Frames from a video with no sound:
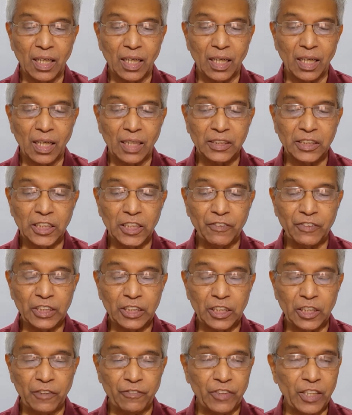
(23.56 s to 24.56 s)

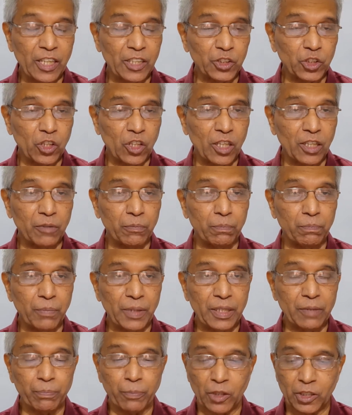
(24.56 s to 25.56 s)
Assertive has got
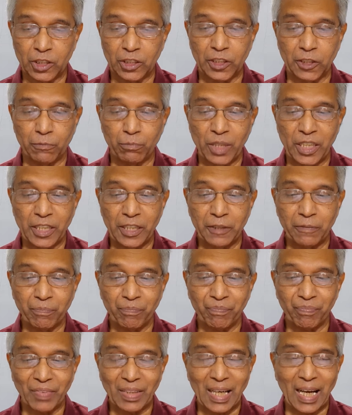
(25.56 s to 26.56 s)
positive meaning,
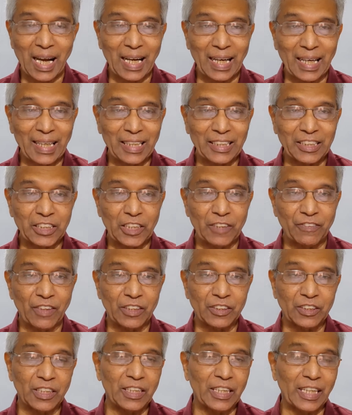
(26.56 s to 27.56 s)
aggressive
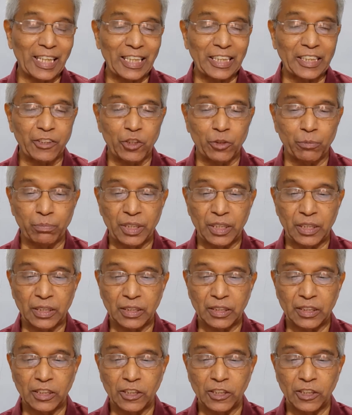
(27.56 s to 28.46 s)
has a negative meaning.